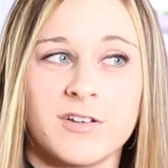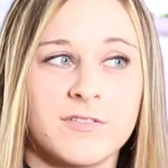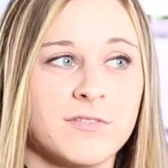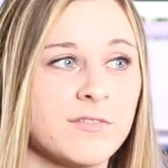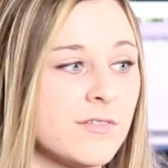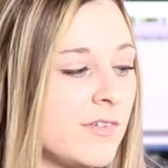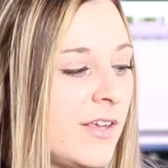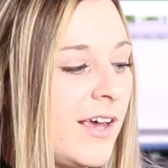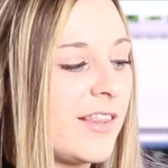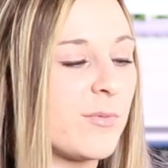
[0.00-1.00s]

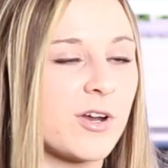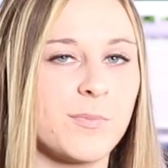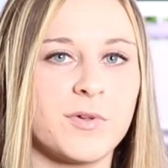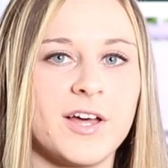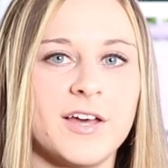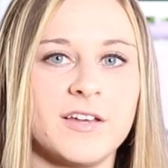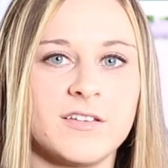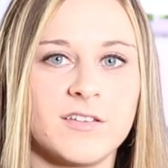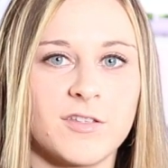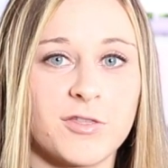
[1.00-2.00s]
And then we're going to
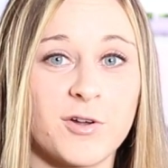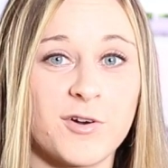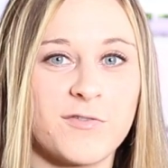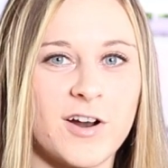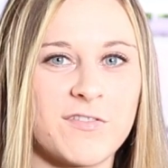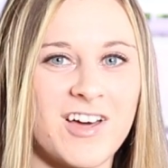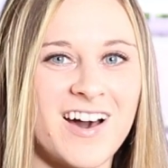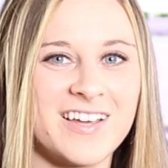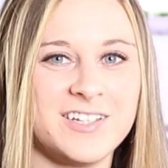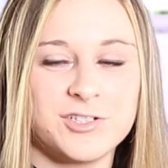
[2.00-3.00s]
play the 3rd fret of the
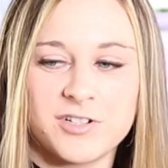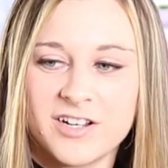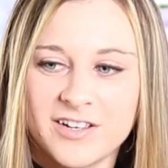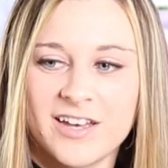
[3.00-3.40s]
high E string,